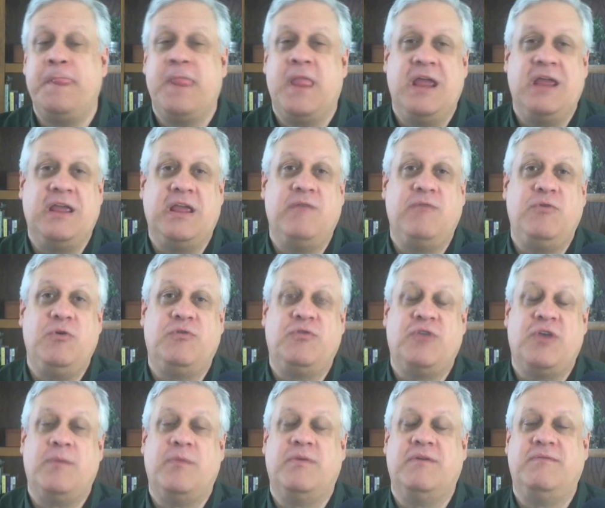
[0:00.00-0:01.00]
and give you
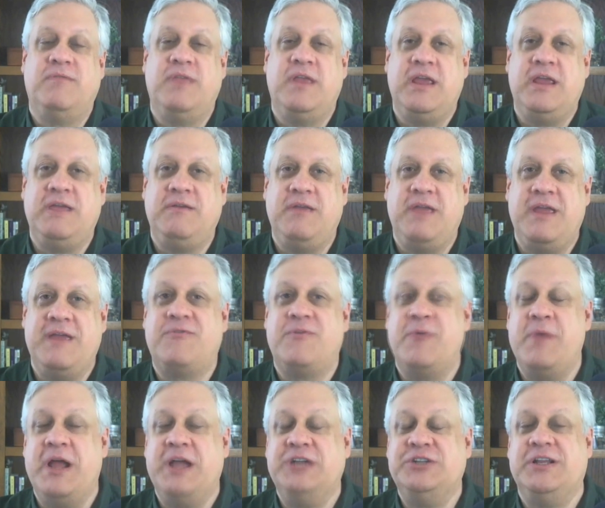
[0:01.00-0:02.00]
some of the
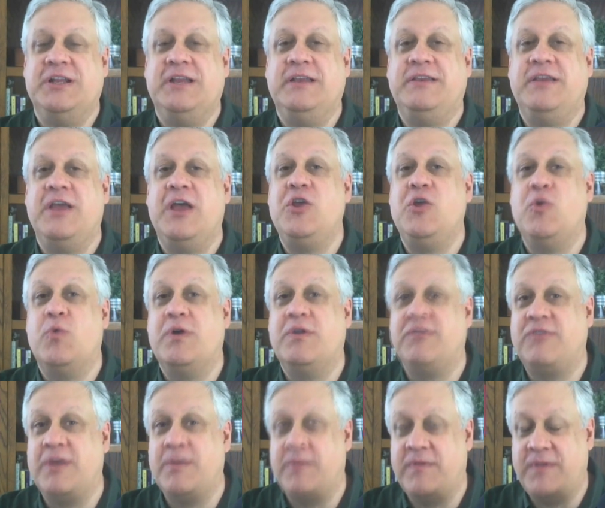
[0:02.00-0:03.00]
information and tell you what
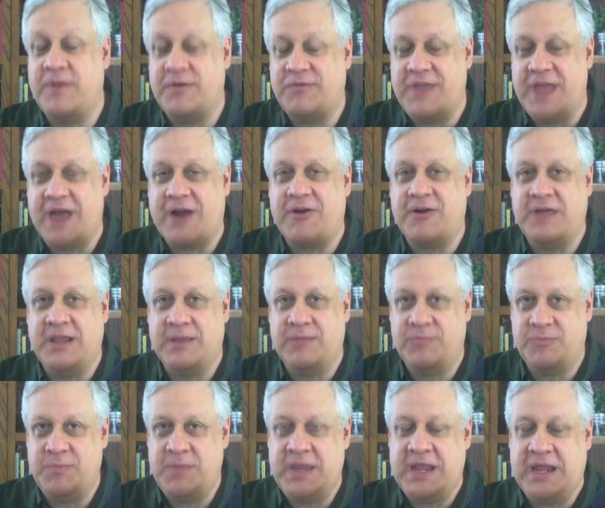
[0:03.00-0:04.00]
some of those
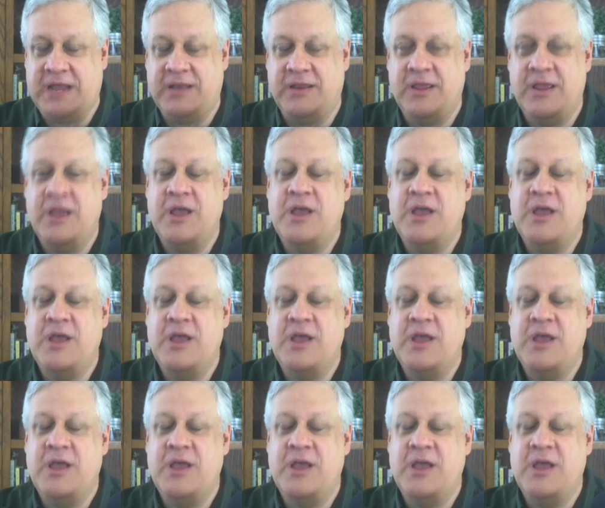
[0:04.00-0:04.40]
acronyms mean